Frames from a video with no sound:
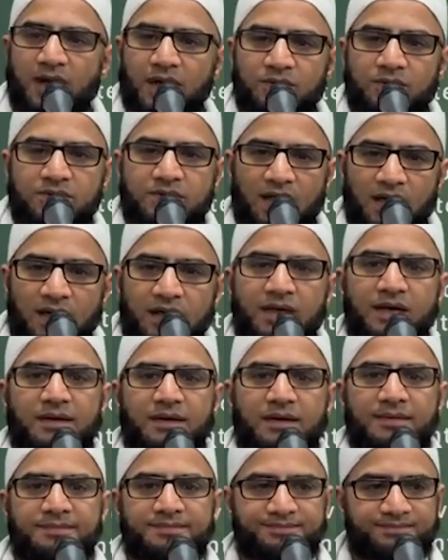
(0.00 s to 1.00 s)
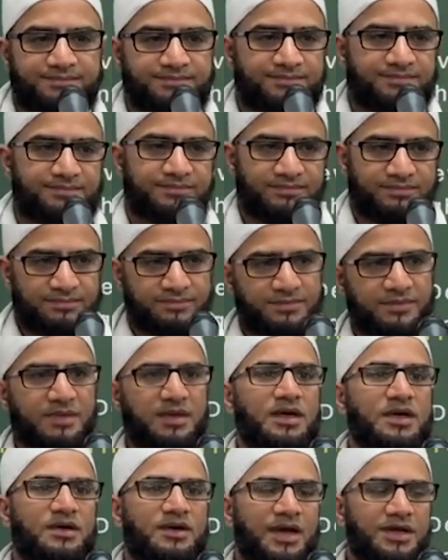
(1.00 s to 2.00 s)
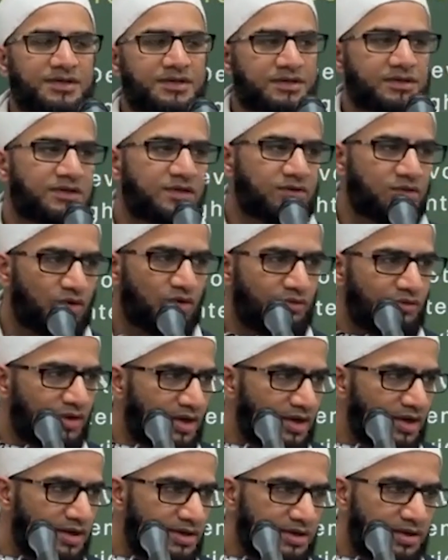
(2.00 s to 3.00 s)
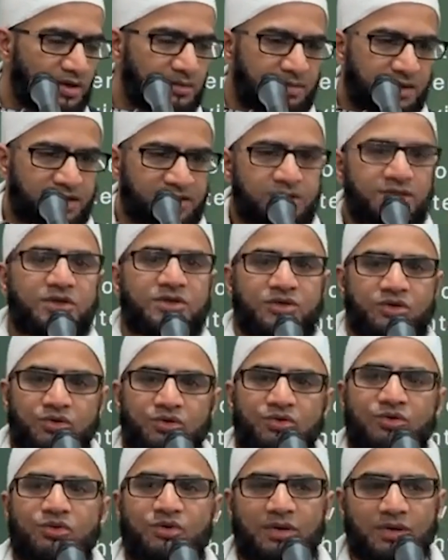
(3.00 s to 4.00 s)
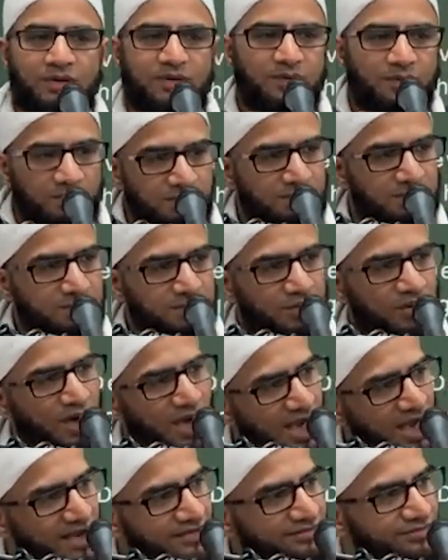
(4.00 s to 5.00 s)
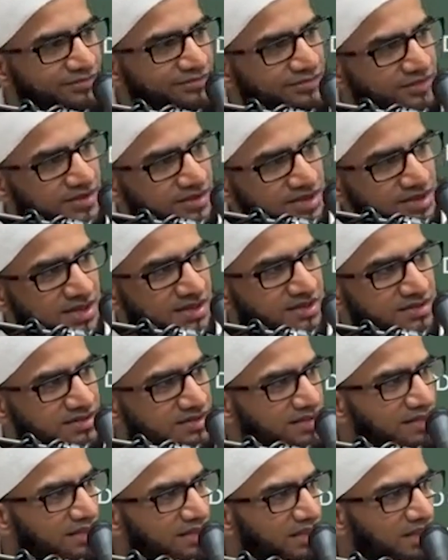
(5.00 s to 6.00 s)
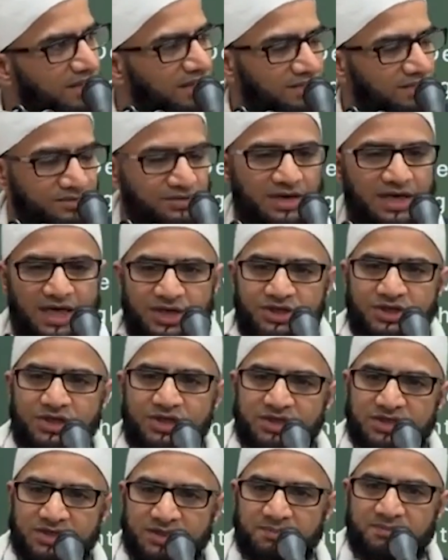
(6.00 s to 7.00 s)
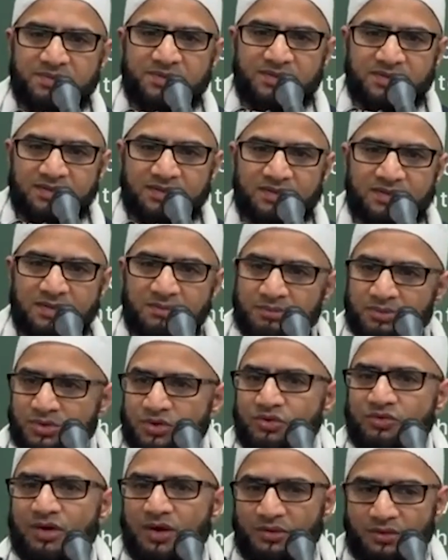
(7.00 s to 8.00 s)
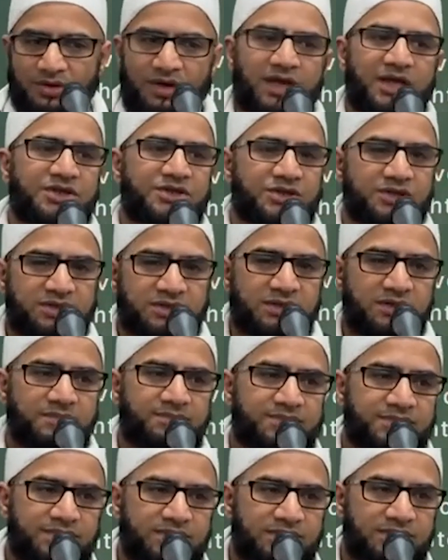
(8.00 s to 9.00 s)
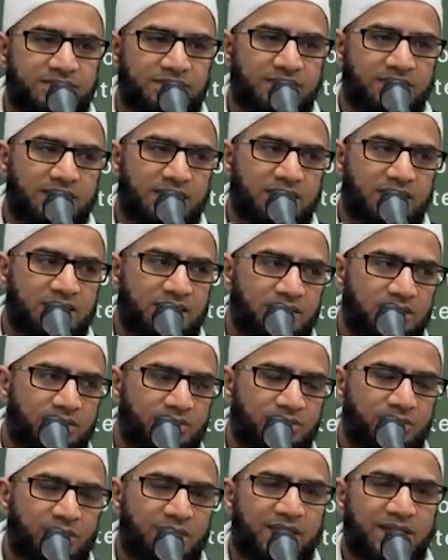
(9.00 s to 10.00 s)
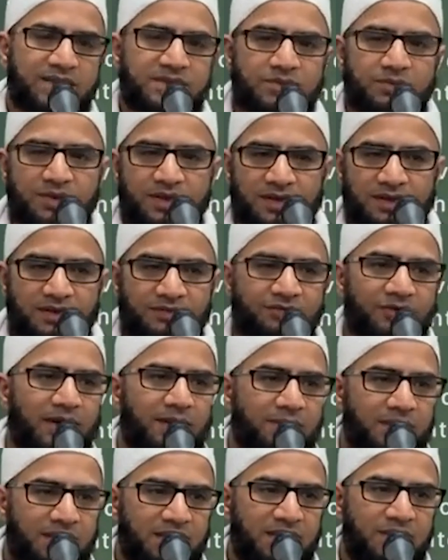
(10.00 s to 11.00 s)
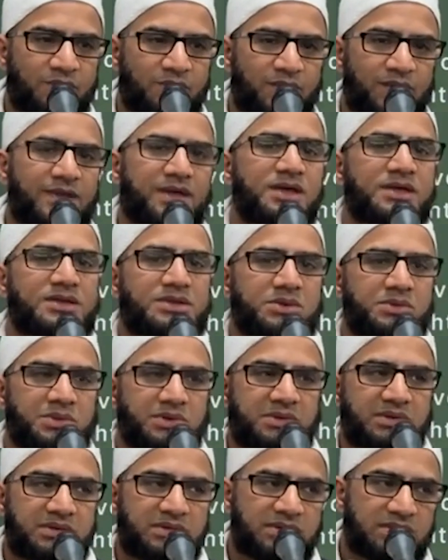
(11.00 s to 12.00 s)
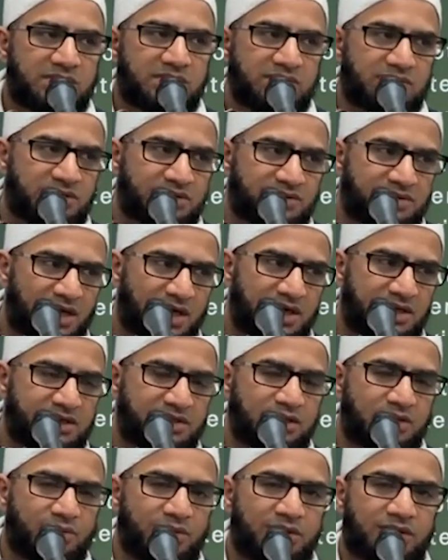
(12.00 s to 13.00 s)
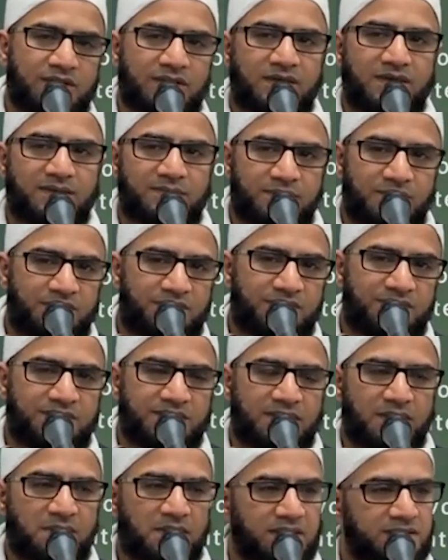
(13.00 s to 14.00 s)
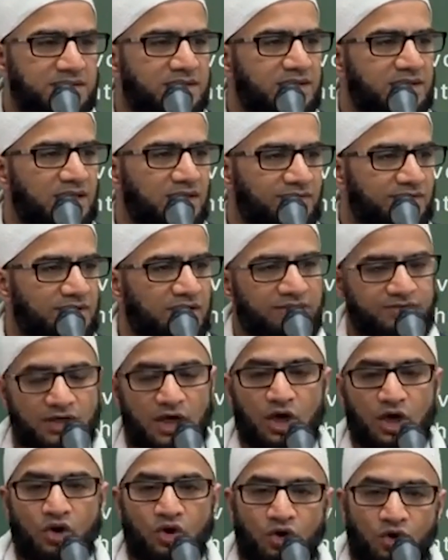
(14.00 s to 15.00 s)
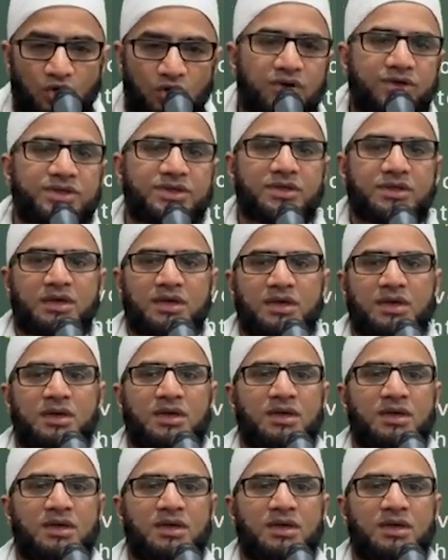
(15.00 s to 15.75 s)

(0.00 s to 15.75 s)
subhanahu wa ta'ala grant us the tawfiq and the ability to, you know, have these relationships, improve our relationships. Whether it's within the family, whether it's within the society, within the community, amongst ourselves. A good